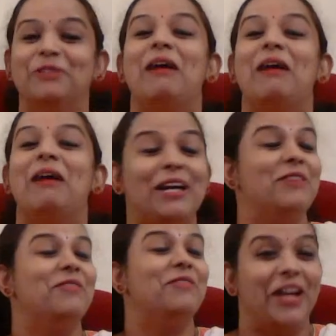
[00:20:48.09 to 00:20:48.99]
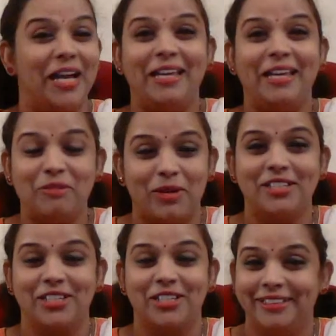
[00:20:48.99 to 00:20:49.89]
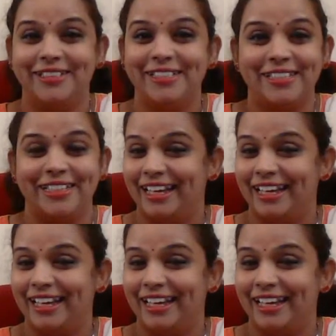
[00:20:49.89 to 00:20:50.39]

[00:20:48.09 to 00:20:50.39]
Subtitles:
I am very much here in Chennai.